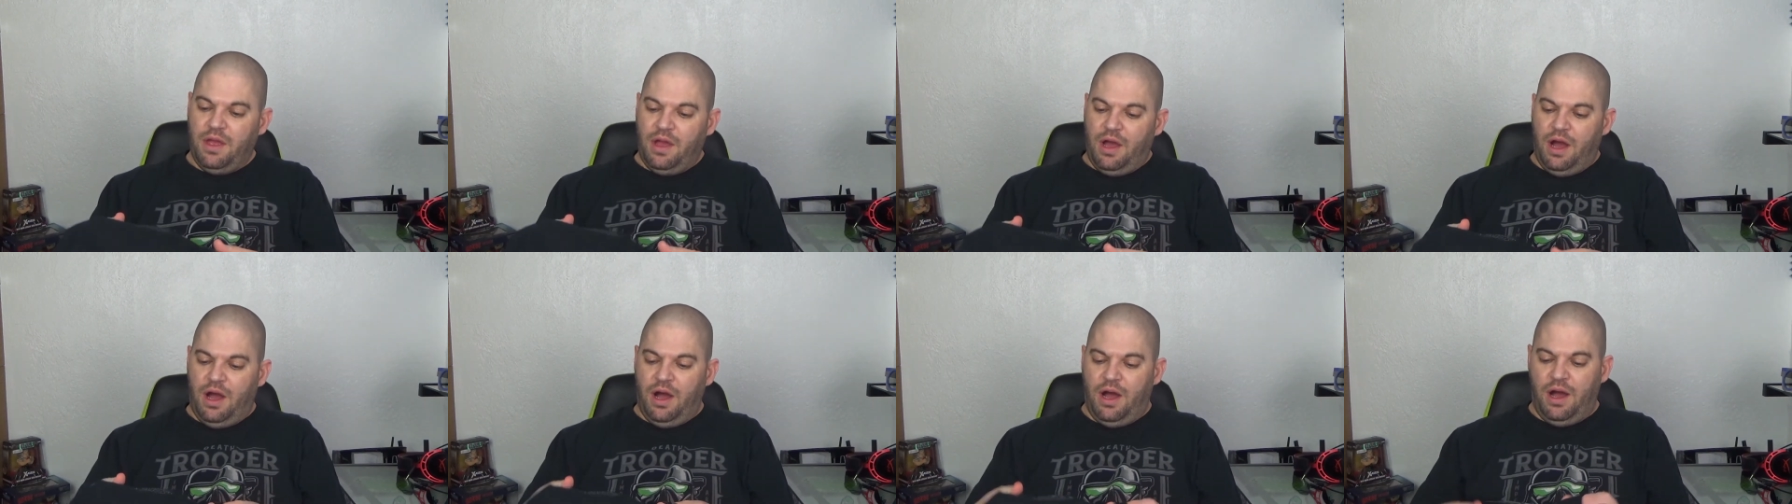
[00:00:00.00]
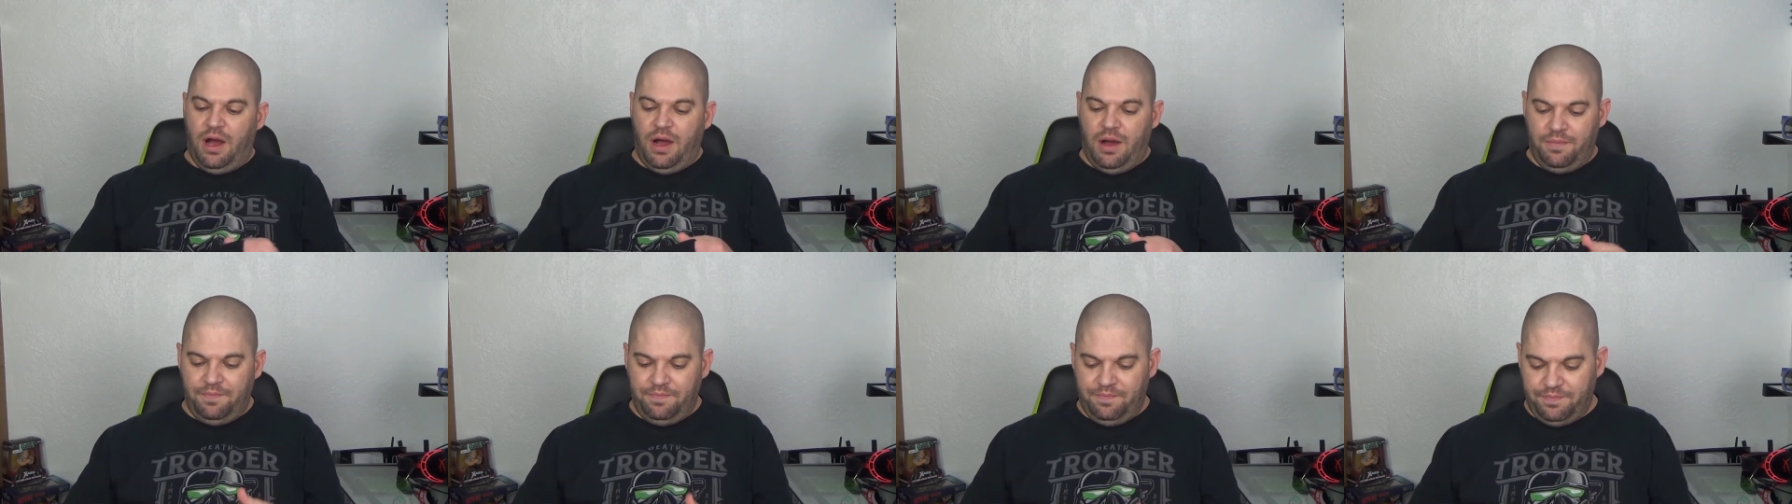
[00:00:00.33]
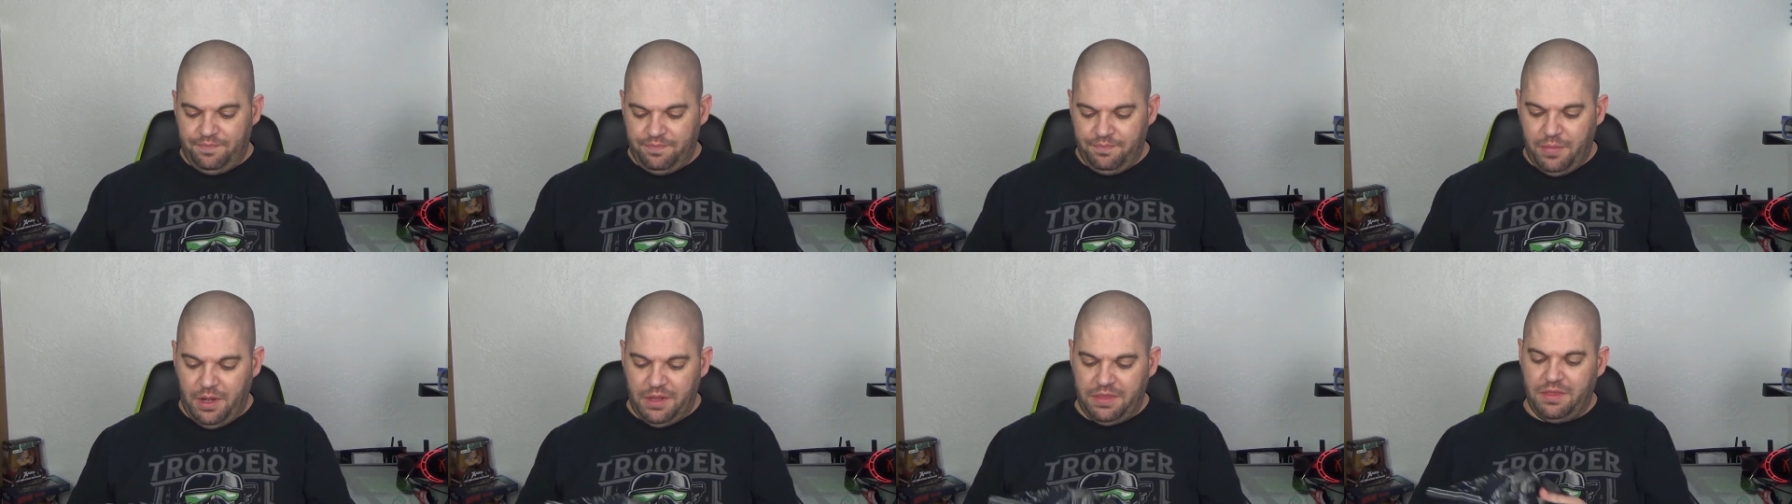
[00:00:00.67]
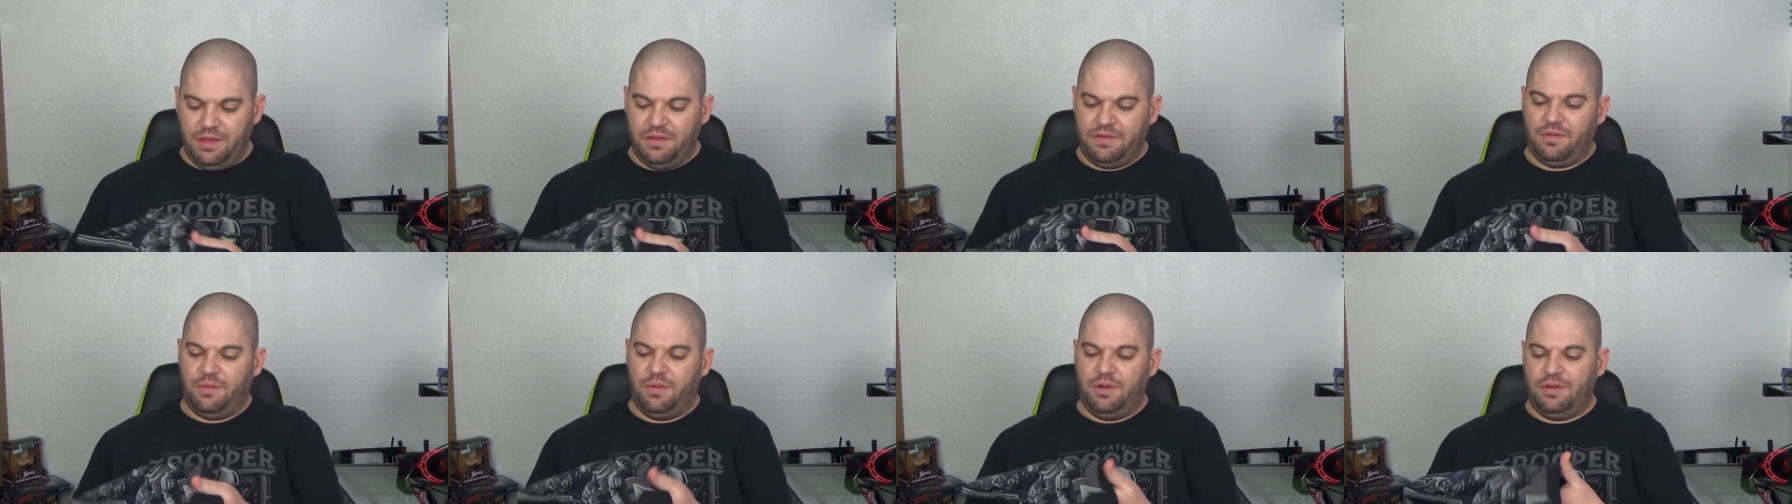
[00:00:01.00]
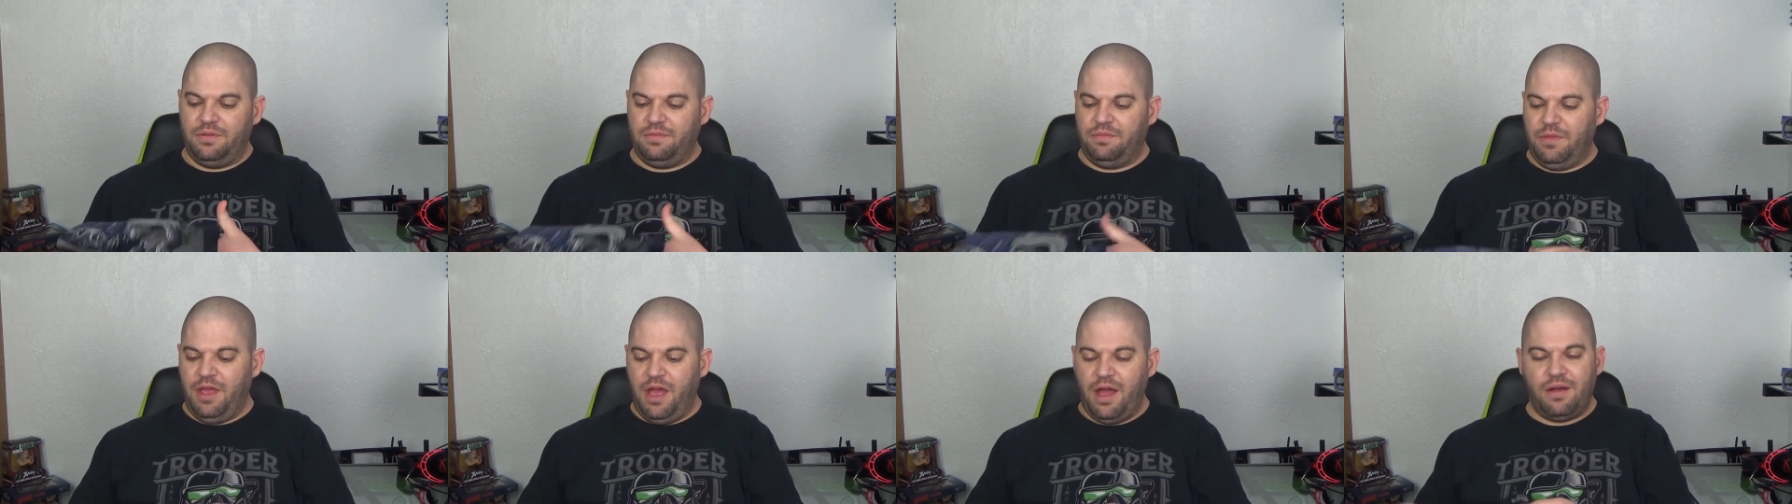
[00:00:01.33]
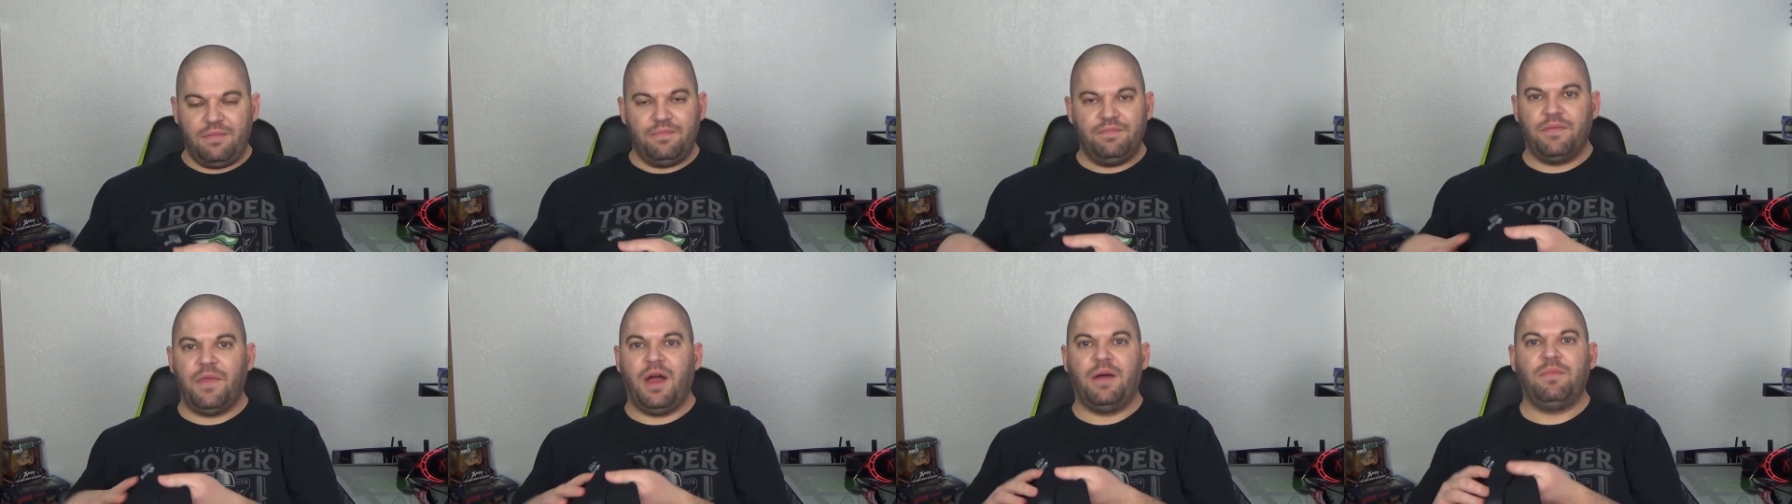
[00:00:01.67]
Um, but this one, yeah,
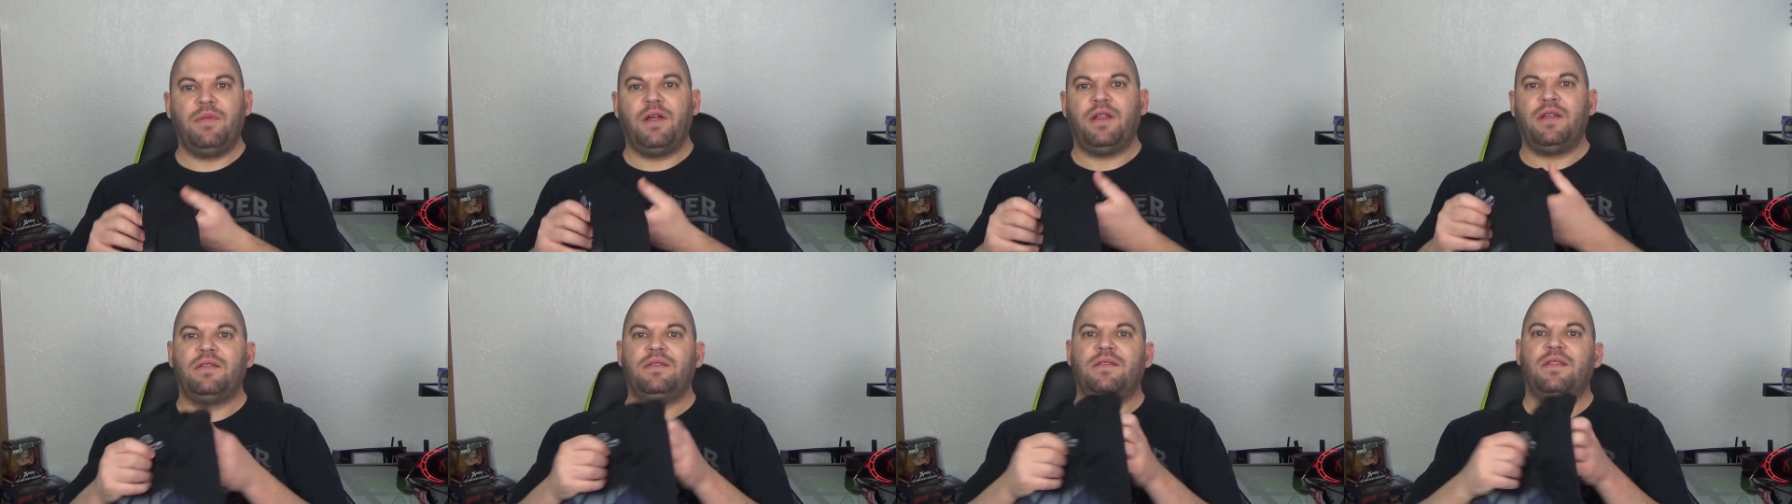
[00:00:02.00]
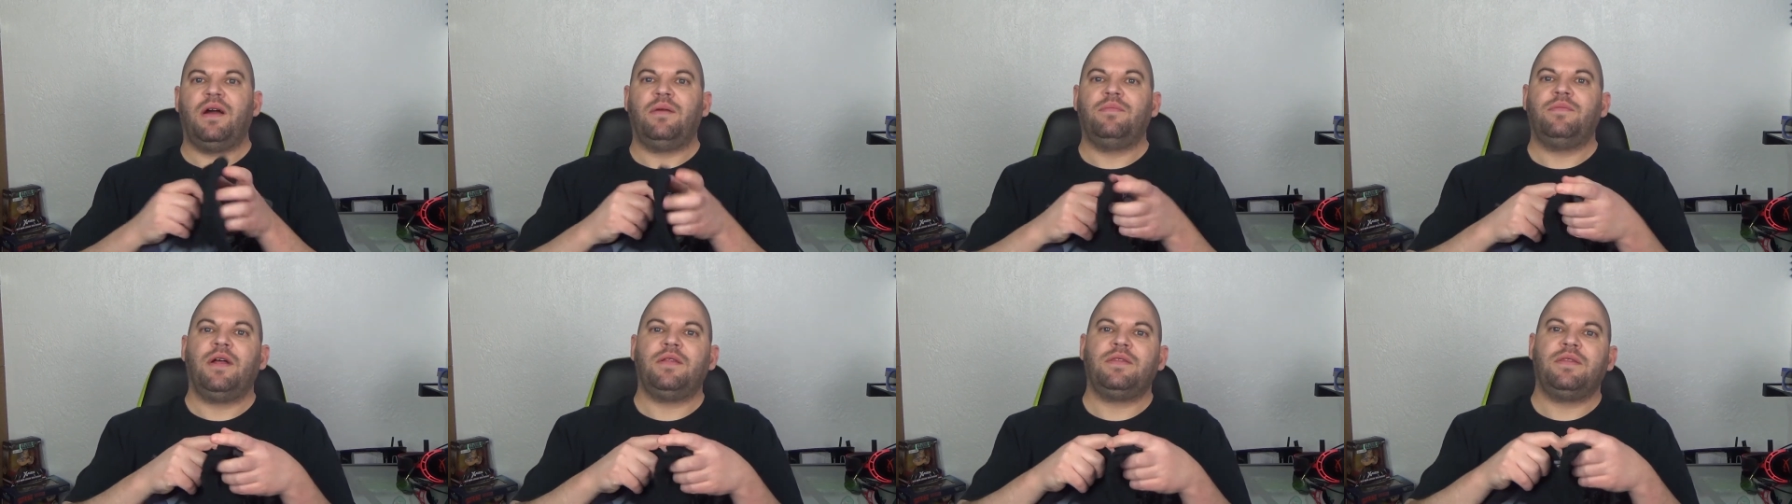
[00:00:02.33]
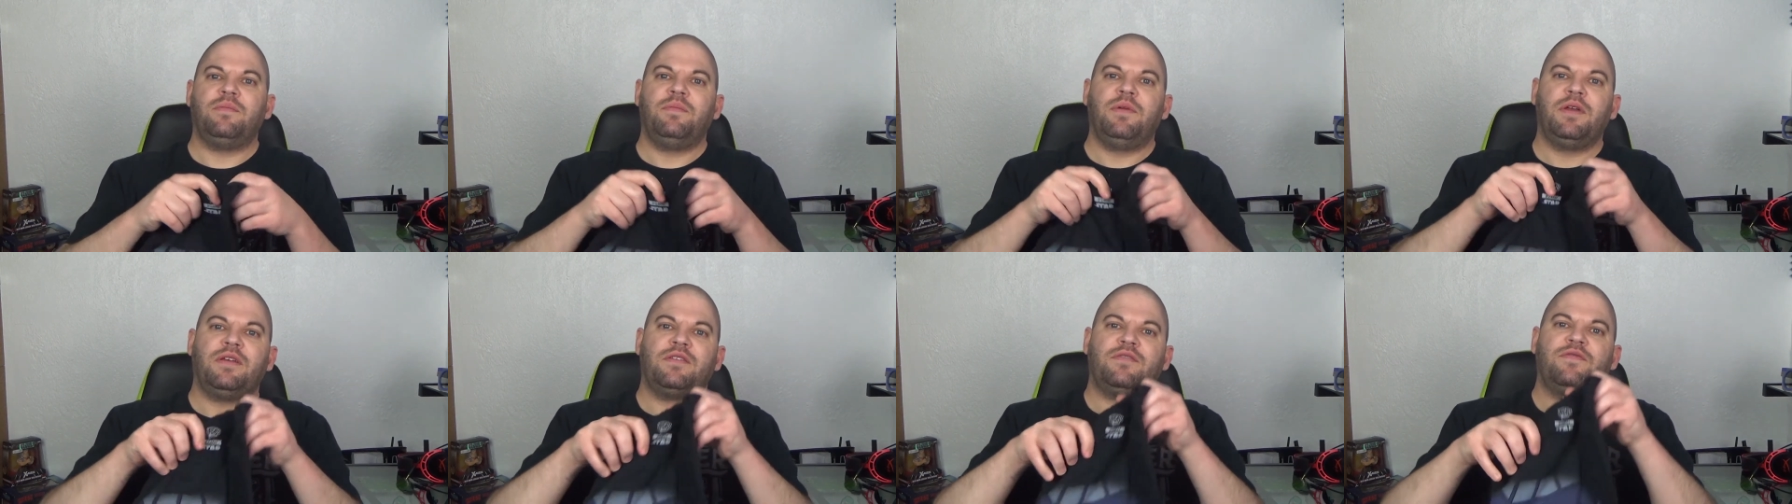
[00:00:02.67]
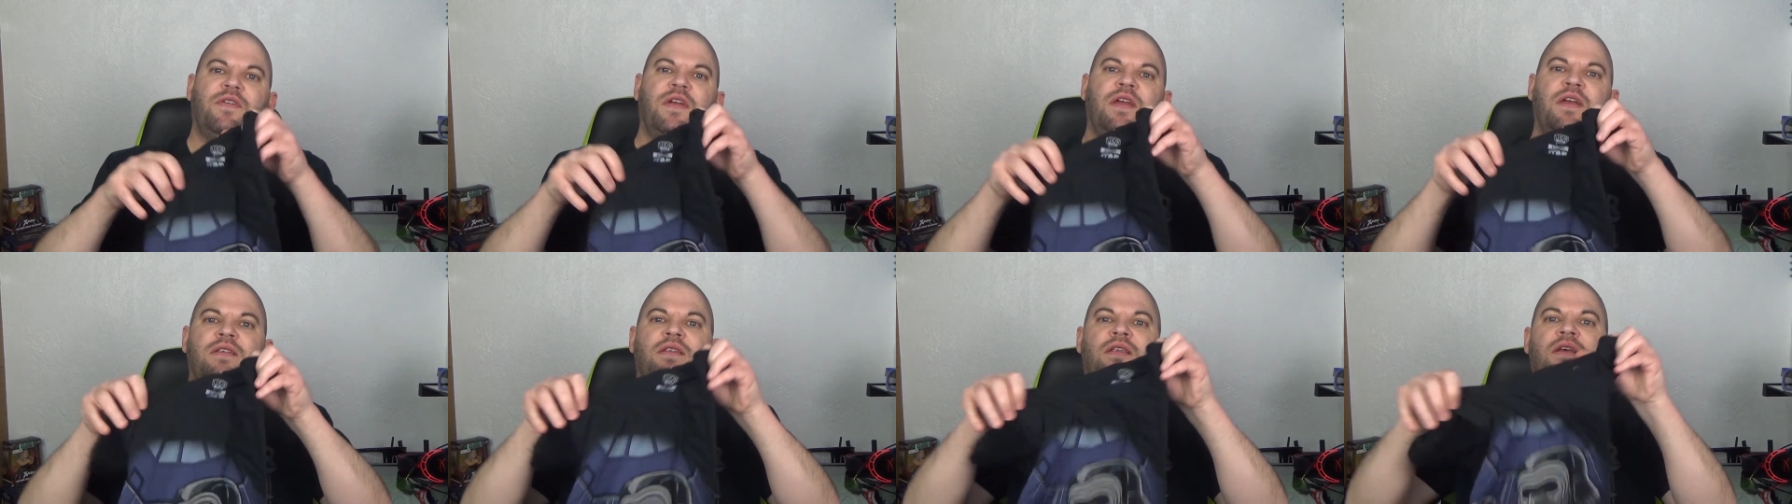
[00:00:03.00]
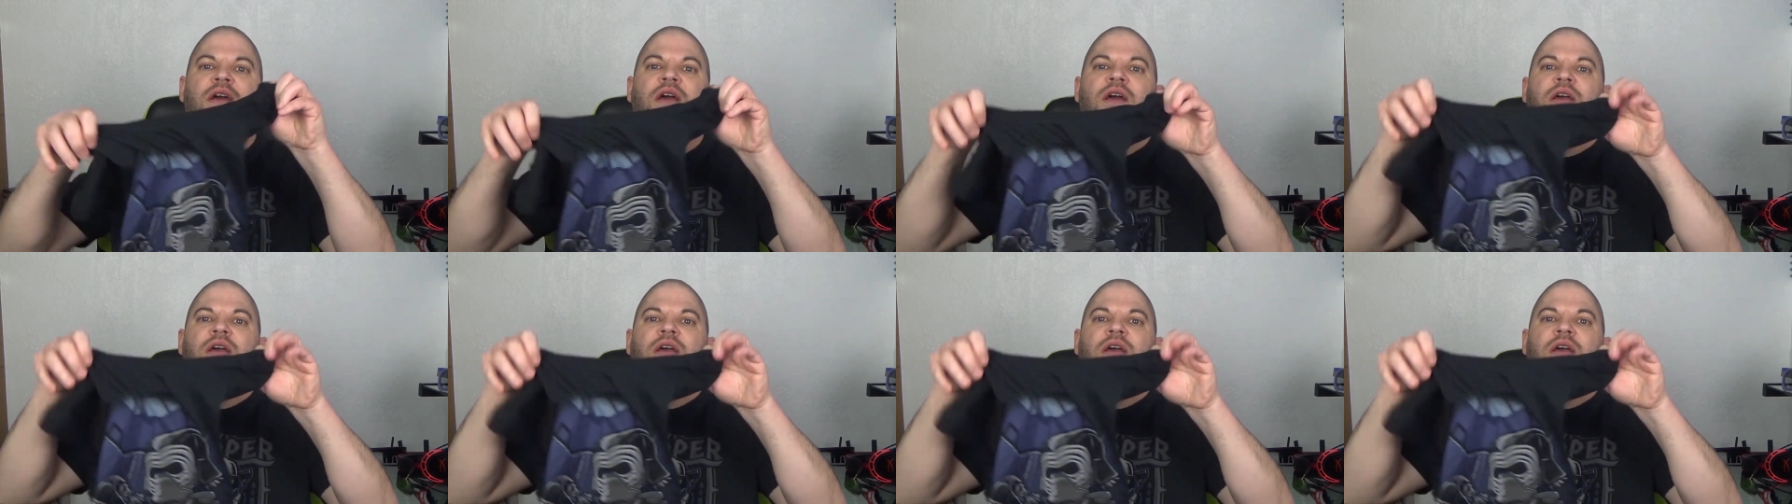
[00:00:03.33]
I'm not, I'm not the biggest fan.